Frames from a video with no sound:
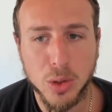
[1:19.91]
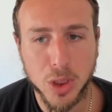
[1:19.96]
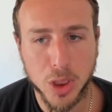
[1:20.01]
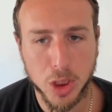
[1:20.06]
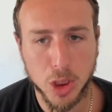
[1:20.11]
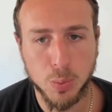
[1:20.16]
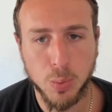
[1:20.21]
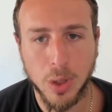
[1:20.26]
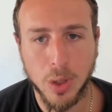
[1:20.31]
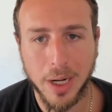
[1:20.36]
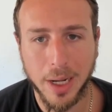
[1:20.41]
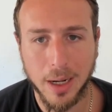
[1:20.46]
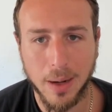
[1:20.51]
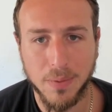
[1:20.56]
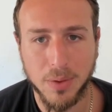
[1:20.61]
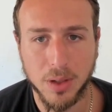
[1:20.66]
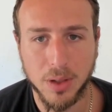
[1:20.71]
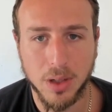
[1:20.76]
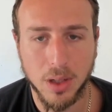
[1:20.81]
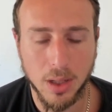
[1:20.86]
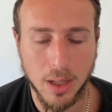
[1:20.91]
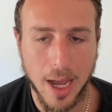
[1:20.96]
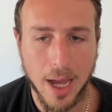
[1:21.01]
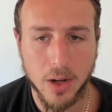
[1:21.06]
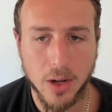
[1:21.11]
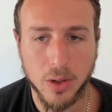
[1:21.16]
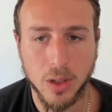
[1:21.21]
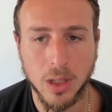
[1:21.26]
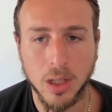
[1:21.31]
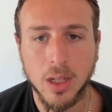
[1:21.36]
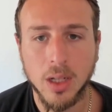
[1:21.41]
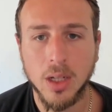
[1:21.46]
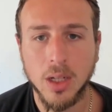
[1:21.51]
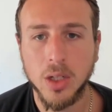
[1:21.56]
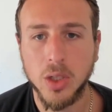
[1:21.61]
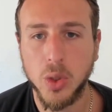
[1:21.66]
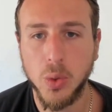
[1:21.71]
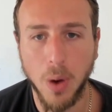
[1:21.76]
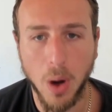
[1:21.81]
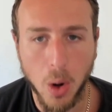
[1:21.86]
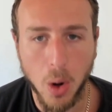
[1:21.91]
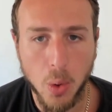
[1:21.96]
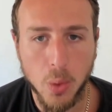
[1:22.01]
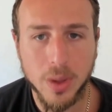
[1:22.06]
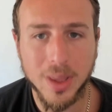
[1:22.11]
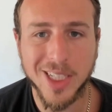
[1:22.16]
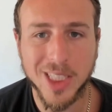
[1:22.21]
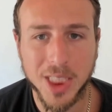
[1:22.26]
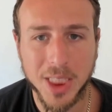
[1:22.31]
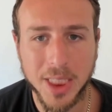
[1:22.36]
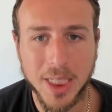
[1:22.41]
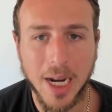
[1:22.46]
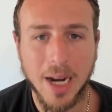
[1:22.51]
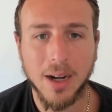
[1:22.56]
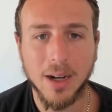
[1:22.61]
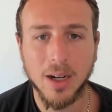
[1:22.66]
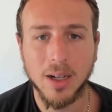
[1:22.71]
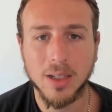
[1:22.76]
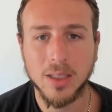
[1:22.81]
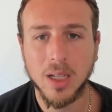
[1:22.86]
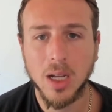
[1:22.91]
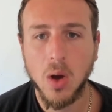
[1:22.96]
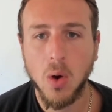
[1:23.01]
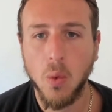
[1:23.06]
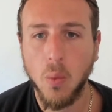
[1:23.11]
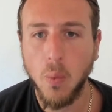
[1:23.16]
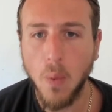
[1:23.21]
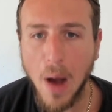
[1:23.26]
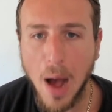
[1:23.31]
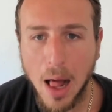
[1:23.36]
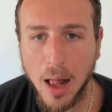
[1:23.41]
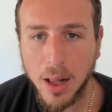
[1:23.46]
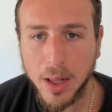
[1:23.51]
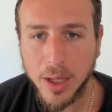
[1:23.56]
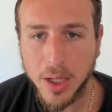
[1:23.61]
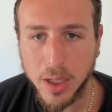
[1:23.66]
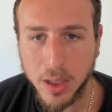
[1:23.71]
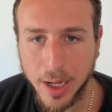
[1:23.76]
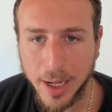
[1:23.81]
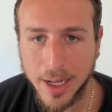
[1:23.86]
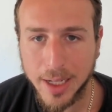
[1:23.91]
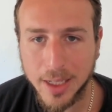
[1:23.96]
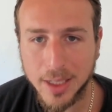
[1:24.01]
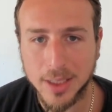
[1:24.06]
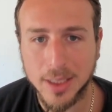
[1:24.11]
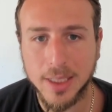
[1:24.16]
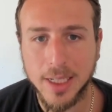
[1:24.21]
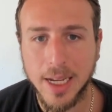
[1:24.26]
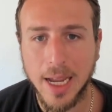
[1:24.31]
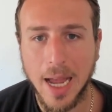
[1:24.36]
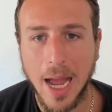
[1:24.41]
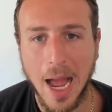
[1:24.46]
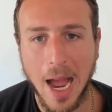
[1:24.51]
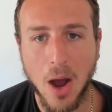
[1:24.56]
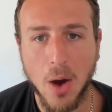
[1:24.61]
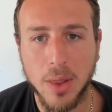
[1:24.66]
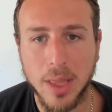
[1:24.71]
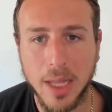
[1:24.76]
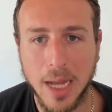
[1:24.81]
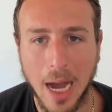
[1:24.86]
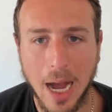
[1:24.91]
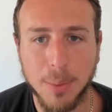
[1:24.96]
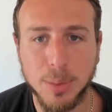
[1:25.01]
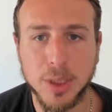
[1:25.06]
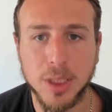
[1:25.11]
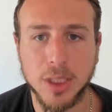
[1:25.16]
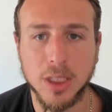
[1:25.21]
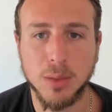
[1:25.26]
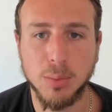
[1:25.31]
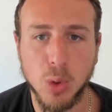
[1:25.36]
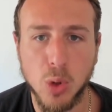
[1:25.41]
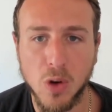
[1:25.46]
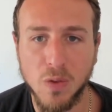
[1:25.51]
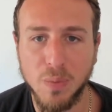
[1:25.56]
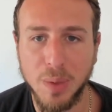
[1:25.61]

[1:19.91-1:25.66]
You're just putting it up for collateral to own the shares, while you're getting to see how the options move.